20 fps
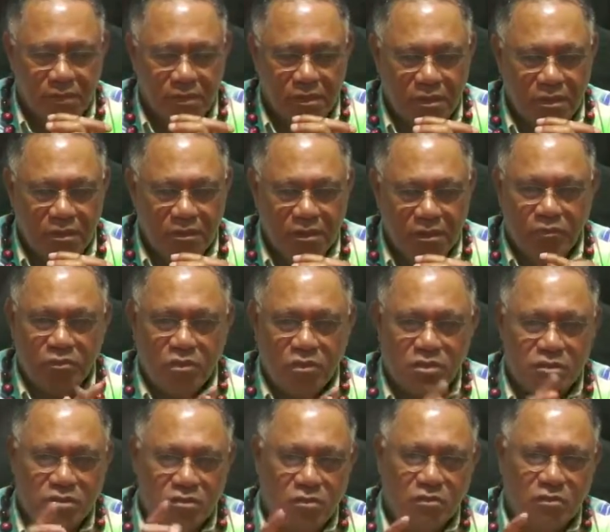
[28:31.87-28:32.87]

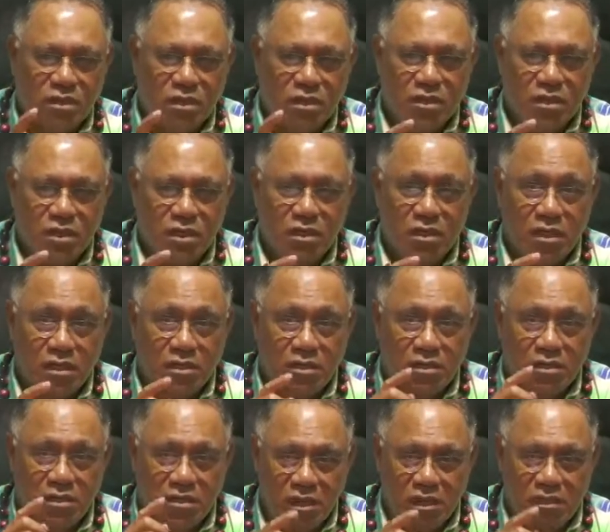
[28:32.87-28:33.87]
resulted in a
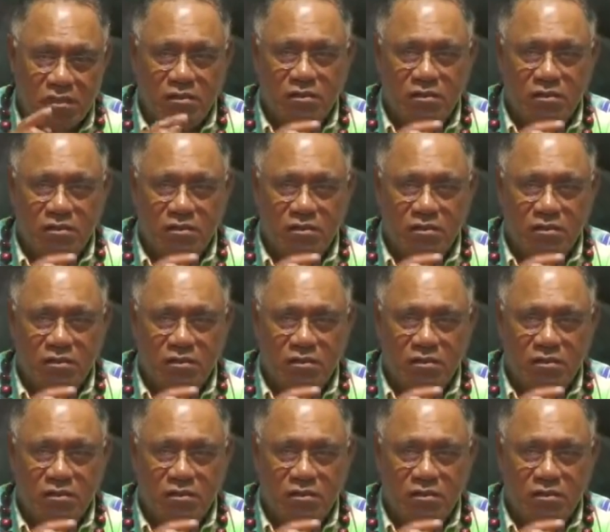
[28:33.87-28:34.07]
death.